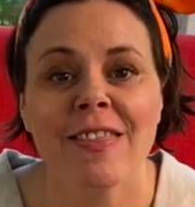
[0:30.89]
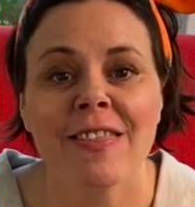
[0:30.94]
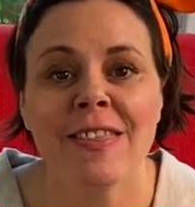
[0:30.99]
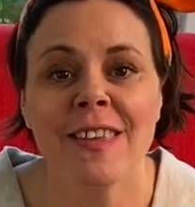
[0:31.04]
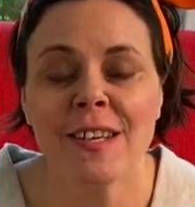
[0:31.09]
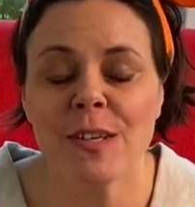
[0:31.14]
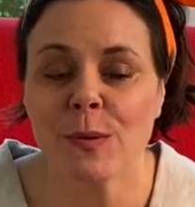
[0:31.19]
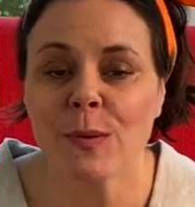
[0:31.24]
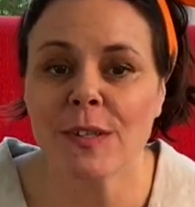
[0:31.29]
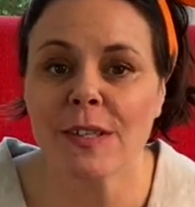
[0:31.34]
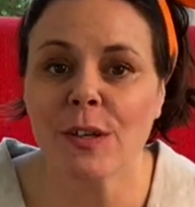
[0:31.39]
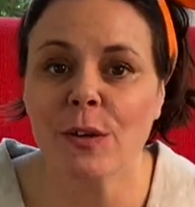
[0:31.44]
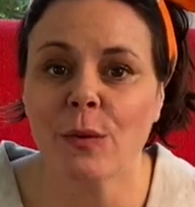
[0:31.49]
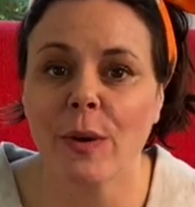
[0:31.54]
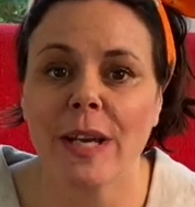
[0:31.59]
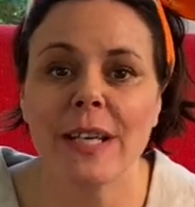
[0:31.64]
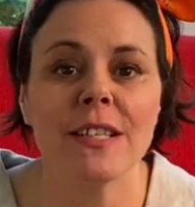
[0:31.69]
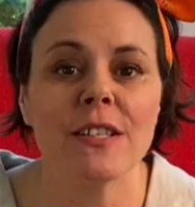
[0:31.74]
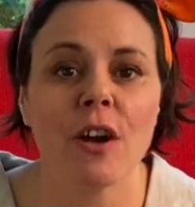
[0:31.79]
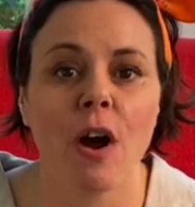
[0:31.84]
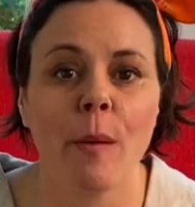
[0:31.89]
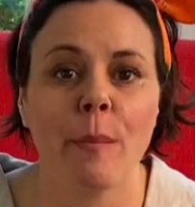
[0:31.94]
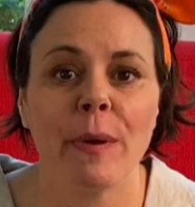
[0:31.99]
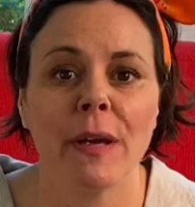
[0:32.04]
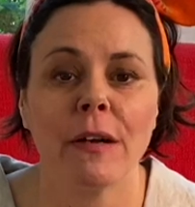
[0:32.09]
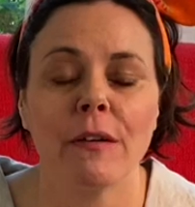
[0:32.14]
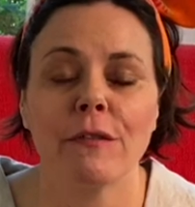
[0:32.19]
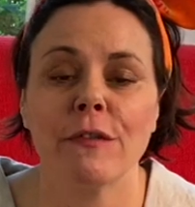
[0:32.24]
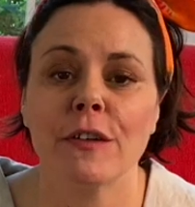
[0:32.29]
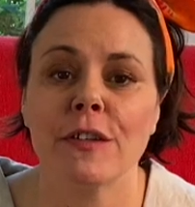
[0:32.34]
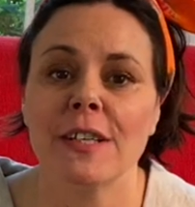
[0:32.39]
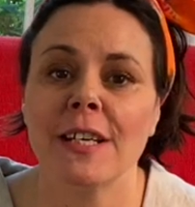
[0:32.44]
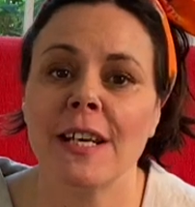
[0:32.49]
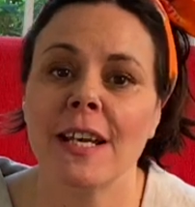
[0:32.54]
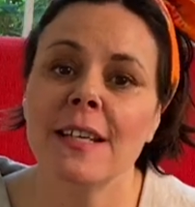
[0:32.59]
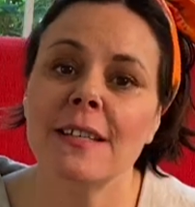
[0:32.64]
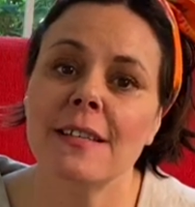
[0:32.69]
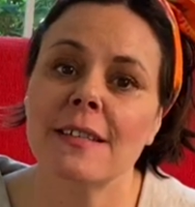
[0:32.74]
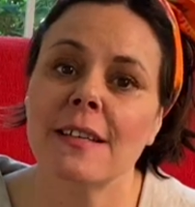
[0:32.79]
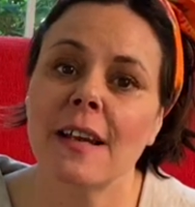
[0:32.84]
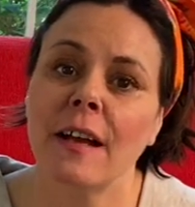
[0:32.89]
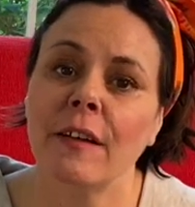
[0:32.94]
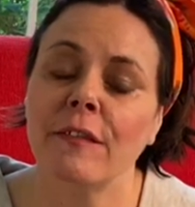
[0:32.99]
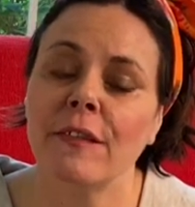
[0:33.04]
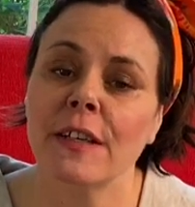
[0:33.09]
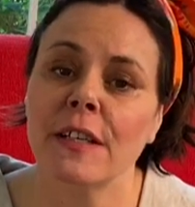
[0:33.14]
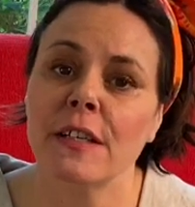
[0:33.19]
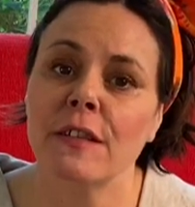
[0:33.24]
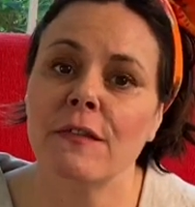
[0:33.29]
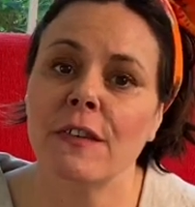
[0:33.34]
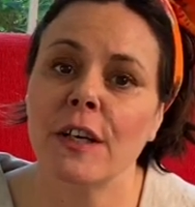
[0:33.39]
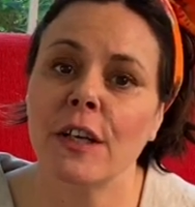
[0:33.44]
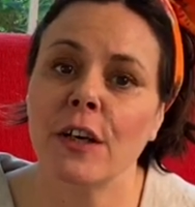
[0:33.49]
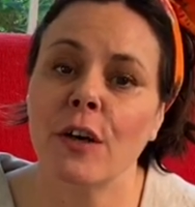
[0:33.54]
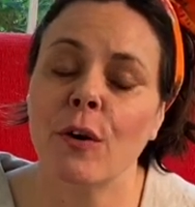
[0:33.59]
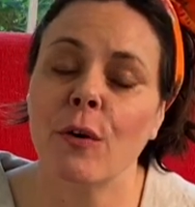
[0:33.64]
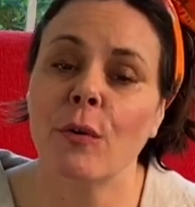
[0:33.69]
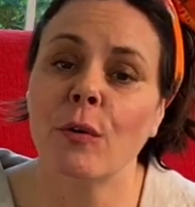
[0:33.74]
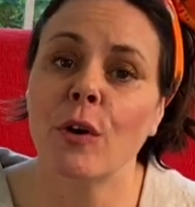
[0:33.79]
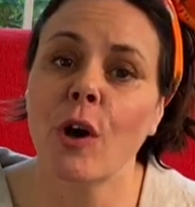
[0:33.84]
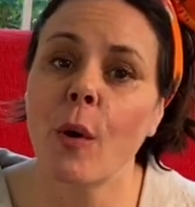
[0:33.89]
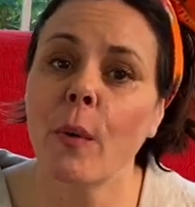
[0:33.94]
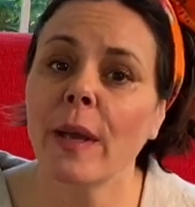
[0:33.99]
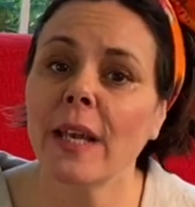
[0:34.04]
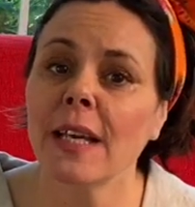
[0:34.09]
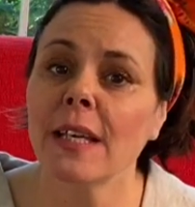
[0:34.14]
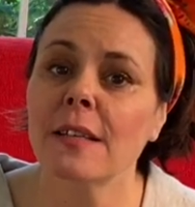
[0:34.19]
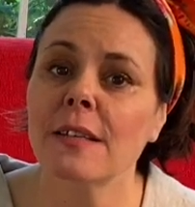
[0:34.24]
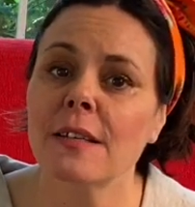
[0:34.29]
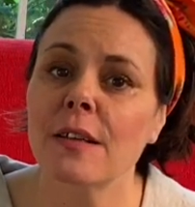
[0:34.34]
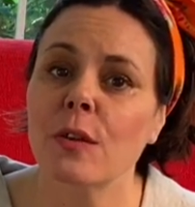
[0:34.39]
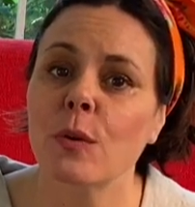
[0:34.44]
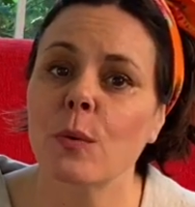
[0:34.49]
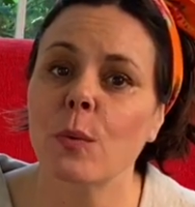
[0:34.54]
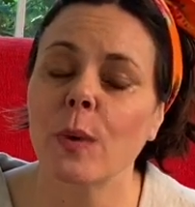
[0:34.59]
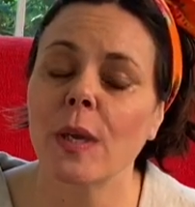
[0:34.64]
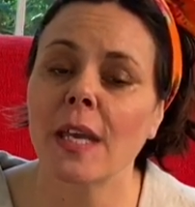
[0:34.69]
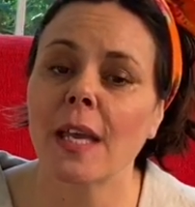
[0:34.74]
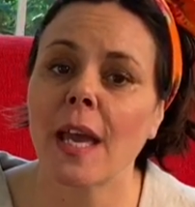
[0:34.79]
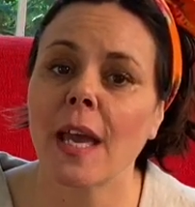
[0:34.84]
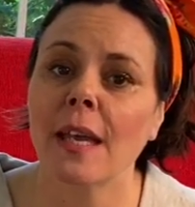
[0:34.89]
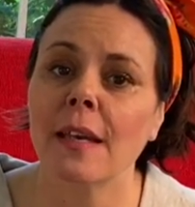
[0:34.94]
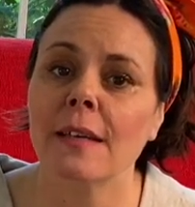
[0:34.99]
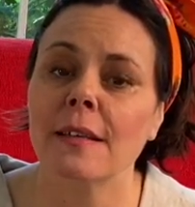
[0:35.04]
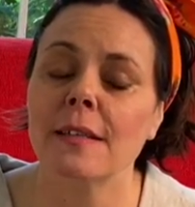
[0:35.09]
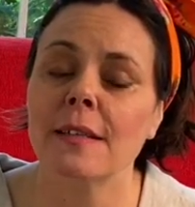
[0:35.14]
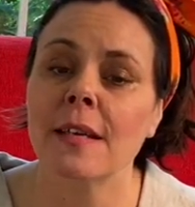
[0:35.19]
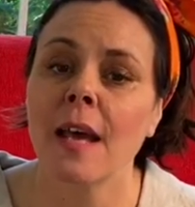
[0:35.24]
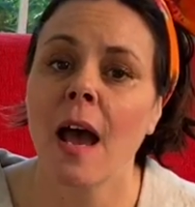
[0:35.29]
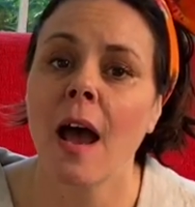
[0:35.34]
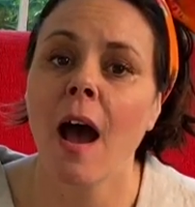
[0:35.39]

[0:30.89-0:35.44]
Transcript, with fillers: this was a great topic for today's Style Fix video going into the weekend.